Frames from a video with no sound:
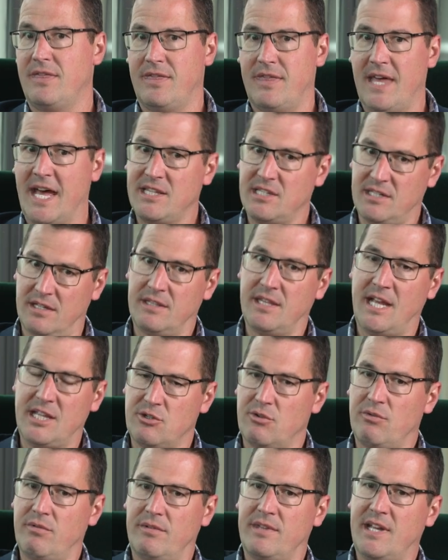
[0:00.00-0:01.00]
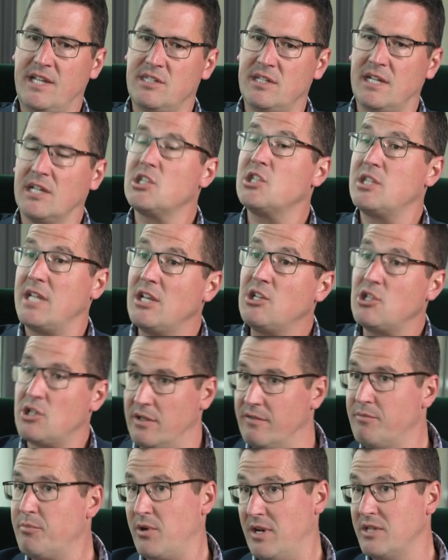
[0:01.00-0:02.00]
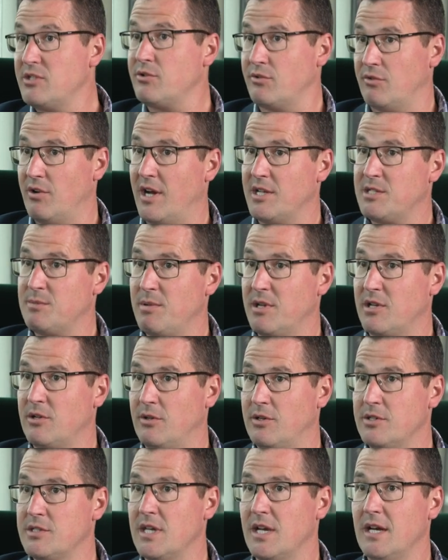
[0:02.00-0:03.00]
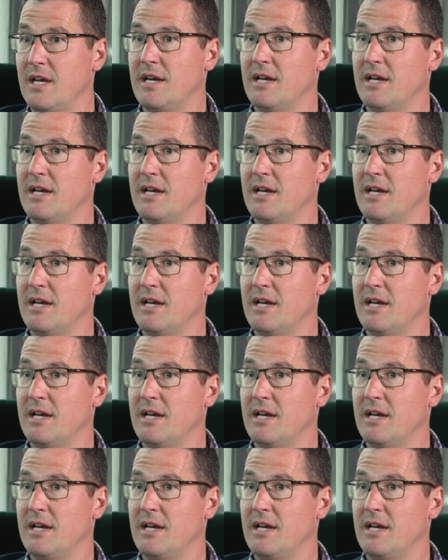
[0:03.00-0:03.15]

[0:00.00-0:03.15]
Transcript: that's, that's, a, that's an extension of parental rights because